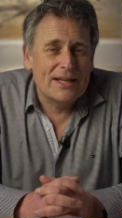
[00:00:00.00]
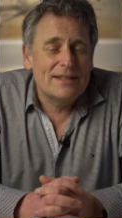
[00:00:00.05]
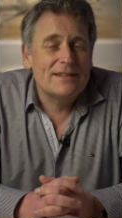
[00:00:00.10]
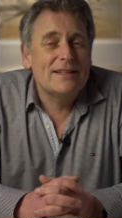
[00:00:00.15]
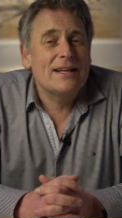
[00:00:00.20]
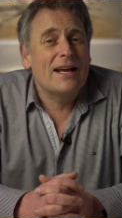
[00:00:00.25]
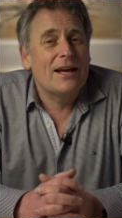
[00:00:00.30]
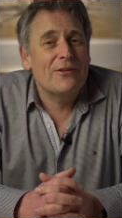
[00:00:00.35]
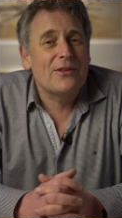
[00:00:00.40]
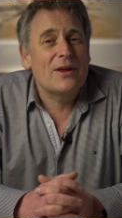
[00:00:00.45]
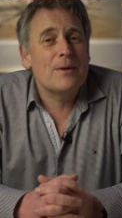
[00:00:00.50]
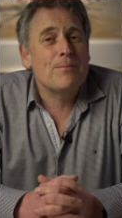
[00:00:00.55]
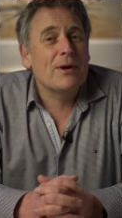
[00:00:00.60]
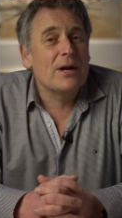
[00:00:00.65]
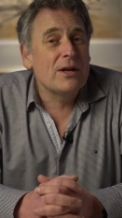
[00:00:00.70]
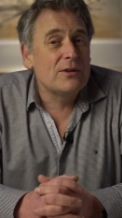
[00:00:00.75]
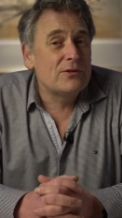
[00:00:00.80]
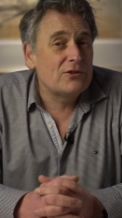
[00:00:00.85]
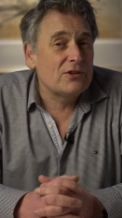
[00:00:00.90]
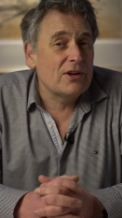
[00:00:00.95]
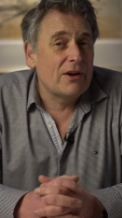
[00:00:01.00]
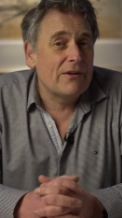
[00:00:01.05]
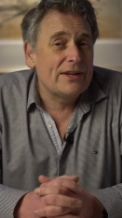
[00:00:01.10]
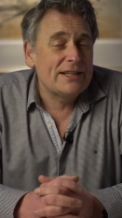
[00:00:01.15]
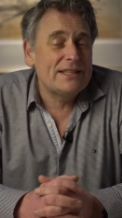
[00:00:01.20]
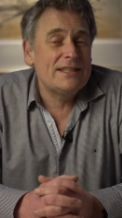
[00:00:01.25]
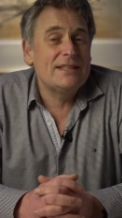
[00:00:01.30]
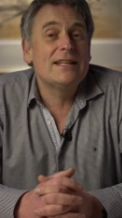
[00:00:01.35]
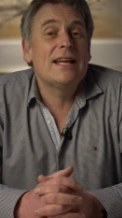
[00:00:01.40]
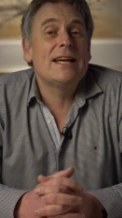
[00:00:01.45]
and now they're both
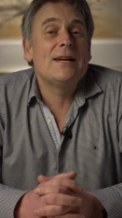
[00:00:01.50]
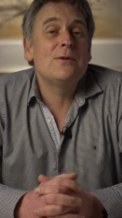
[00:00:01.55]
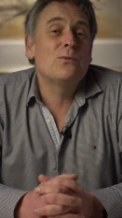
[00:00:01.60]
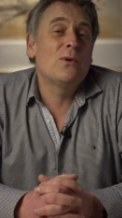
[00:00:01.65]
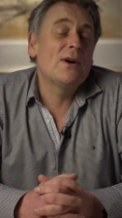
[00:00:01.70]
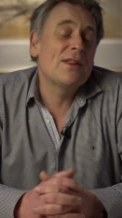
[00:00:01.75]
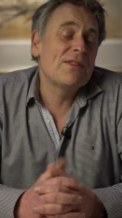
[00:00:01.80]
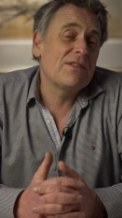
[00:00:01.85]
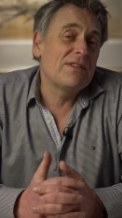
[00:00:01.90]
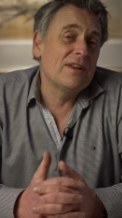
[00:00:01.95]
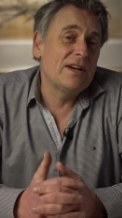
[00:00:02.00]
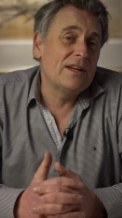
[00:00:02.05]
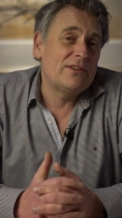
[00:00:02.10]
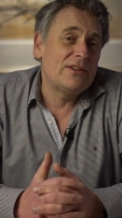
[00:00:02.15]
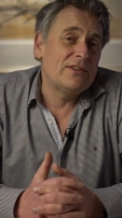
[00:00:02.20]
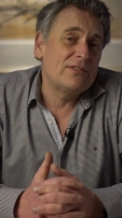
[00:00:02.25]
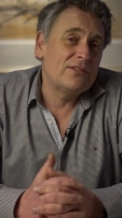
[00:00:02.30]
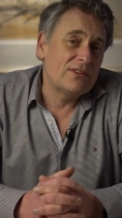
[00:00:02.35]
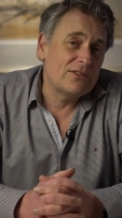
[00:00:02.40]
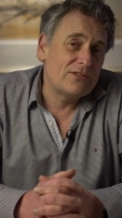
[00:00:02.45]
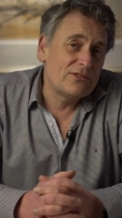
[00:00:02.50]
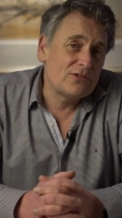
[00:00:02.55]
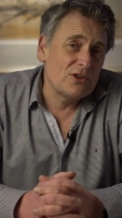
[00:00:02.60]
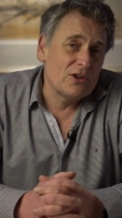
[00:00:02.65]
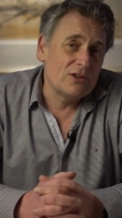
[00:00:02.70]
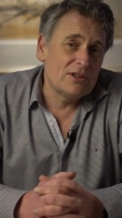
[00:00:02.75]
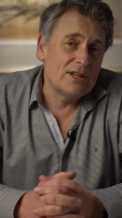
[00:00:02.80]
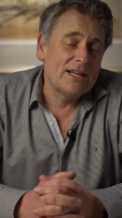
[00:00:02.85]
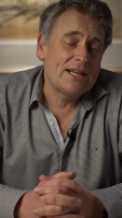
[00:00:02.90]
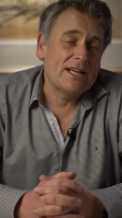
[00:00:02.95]
showing late 130s
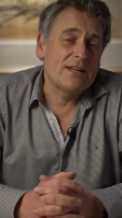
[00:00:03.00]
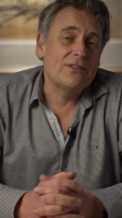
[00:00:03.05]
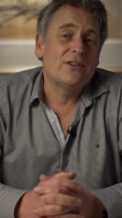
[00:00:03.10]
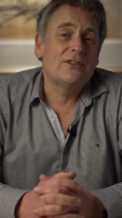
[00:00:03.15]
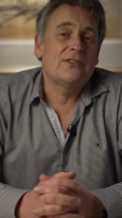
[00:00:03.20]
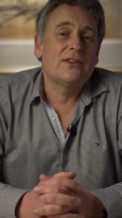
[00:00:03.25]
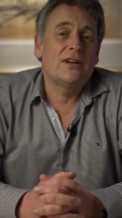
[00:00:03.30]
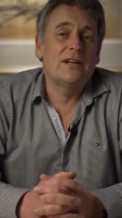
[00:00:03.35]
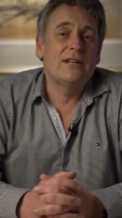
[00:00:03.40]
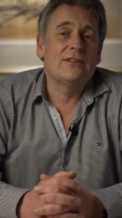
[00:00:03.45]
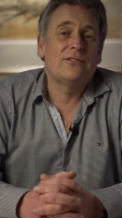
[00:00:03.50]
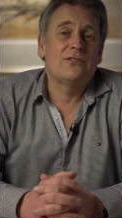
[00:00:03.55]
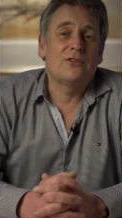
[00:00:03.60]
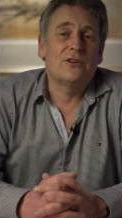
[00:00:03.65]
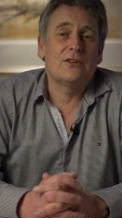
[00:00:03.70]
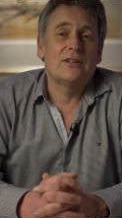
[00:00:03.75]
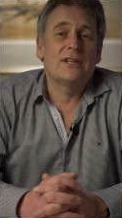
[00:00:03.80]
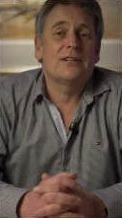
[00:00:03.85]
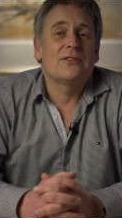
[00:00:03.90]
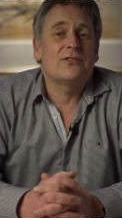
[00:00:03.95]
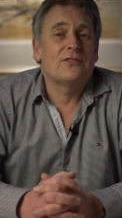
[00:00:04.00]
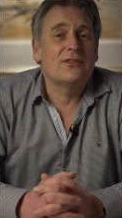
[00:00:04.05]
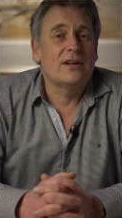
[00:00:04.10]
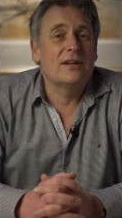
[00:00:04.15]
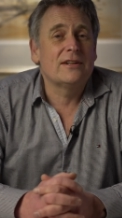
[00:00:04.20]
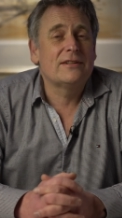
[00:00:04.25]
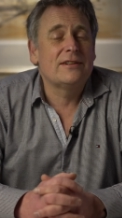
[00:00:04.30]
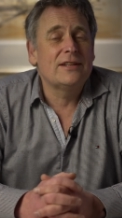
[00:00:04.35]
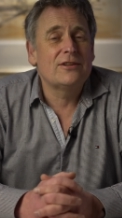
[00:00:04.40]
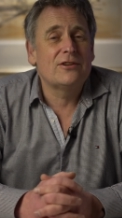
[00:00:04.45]
systolic and the diastolic
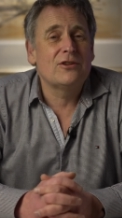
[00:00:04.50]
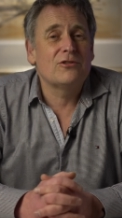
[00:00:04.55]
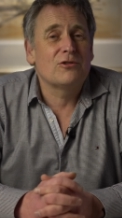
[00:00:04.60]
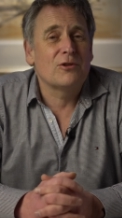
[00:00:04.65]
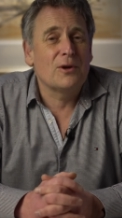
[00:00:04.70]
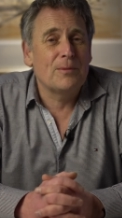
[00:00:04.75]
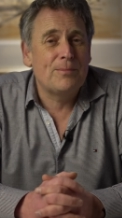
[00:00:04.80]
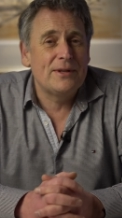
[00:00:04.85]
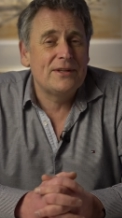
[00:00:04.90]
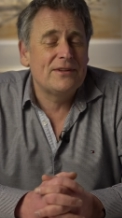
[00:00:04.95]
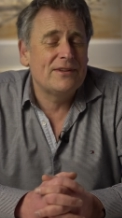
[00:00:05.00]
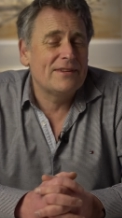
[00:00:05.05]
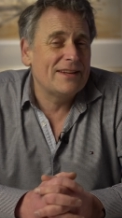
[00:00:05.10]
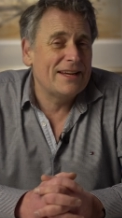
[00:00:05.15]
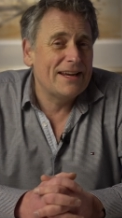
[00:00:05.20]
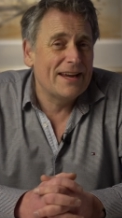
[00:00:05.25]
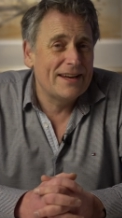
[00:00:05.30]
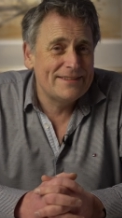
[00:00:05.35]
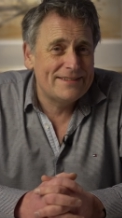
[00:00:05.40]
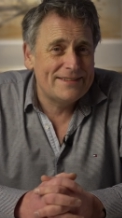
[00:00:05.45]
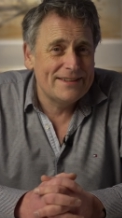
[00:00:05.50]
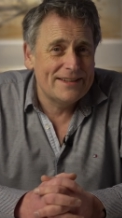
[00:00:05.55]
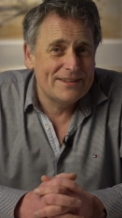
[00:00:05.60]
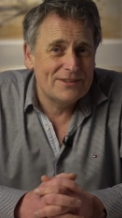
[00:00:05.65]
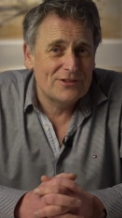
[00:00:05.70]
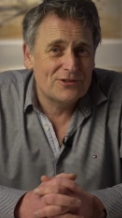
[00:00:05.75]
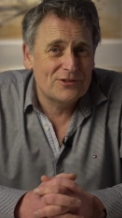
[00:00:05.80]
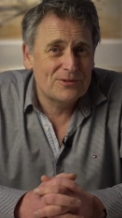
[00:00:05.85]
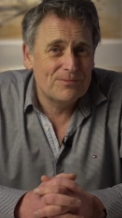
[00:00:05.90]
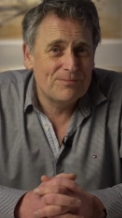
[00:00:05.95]
starting to drop into the
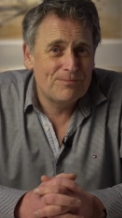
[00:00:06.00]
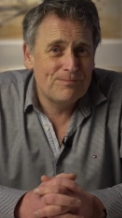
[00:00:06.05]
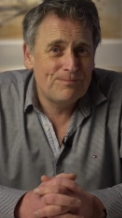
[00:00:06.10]
80s.